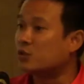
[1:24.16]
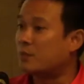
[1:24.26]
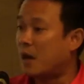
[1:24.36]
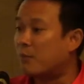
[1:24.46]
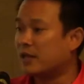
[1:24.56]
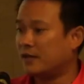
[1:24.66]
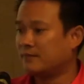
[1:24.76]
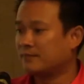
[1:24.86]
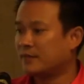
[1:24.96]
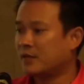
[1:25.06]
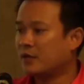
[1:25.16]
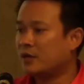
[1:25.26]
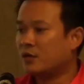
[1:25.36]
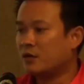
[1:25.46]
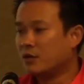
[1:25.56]
to the public
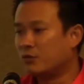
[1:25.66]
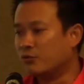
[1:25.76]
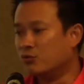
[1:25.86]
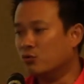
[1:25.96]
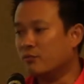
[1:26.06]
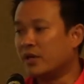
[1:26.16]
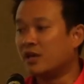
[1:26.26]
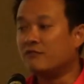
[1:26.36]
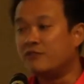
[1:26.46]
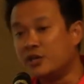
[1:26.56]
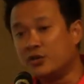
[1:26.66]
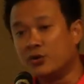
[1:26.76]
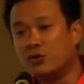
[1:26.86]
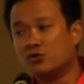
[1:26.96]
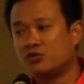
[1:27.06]
through making
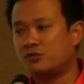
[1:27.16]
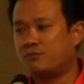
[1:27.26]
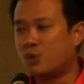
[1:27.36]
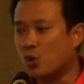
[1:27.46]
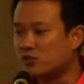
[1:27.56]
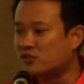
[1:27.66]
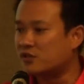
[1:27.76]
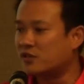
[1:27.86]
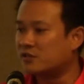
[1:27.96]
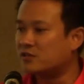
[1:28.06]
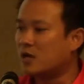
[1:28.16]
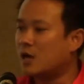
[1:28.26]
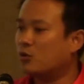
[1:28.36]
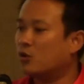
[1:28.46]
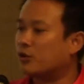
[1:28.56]
videos, posters,
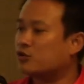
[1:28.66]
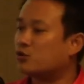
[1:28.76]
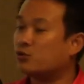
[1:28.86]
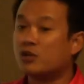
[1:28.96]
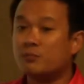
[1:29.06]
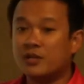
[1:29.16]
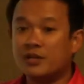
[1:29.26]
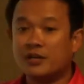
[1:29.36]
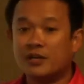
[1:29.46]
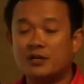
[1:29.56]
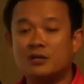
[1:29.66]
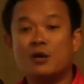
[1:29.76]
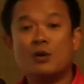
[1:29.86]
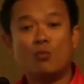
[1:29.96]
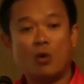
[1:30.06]
upload on social media,